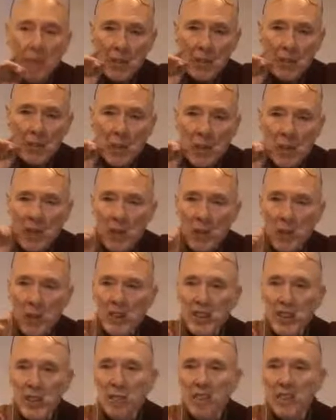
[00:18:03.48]
when he
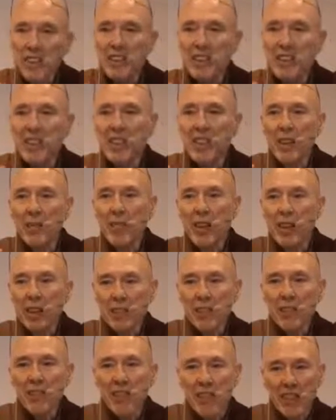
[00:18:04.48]
calls them sisters, it
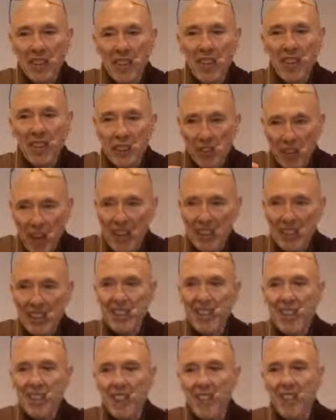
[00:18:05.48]
marks a very
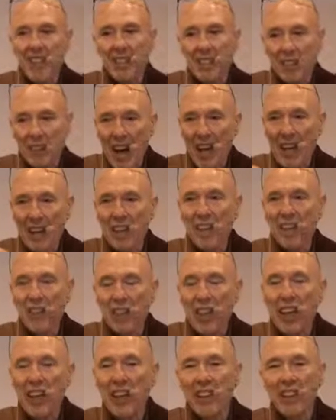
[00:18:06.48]
drastic, radical
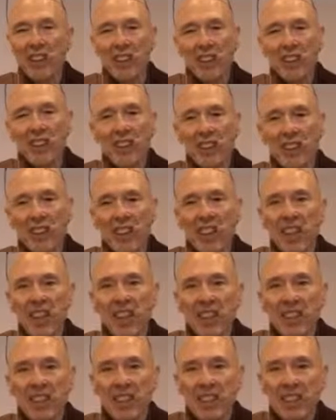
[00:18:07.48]
change in their
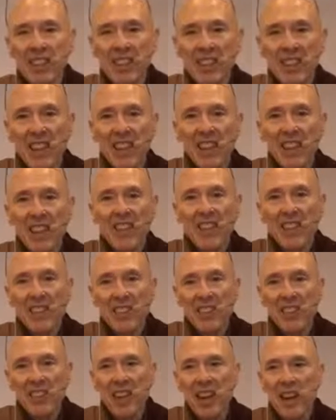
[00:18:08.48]
status.
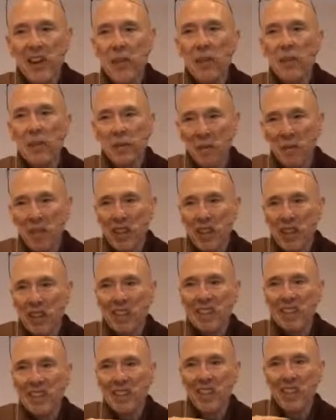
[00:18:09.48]
So now it
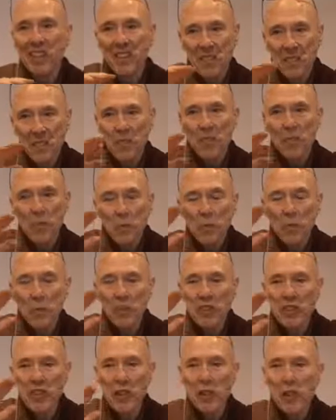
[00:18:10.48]
means that
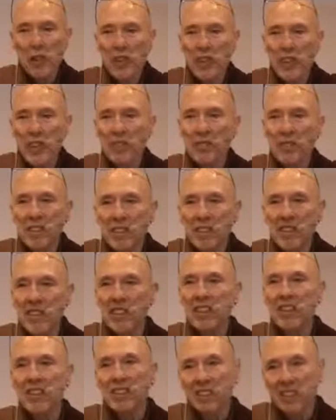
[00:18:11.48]
once he calls them
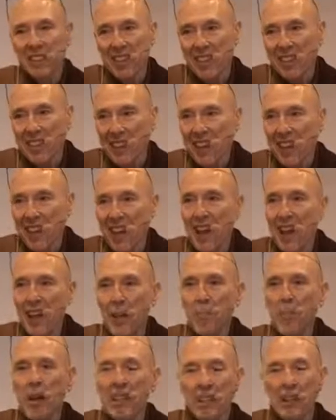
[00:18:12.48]
sisters, that any
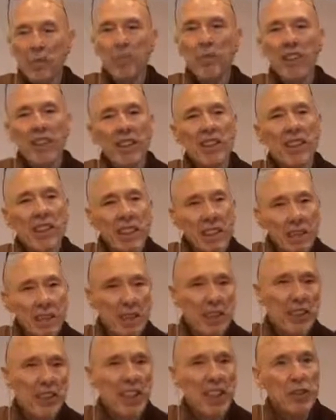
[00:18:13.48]
possibility of
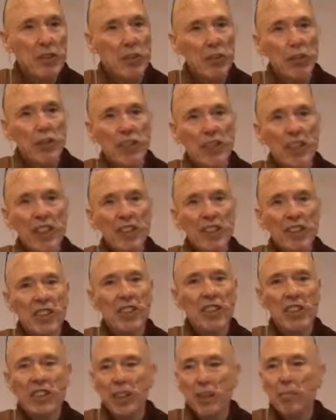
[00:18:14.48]
a sexual
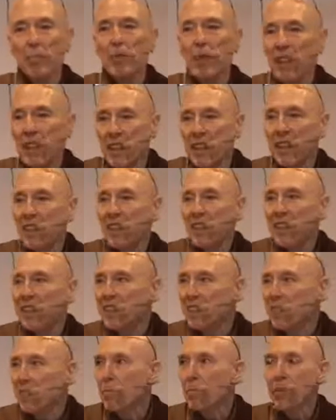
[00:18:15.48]
relationship
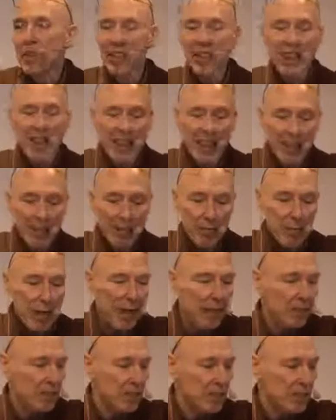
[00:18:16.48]
is completely out of
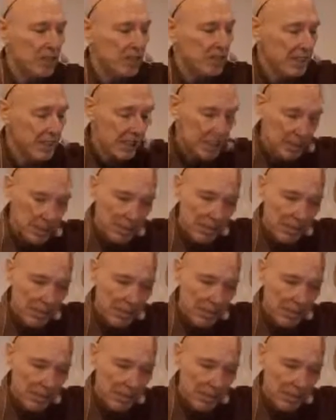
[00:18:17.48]
bounds.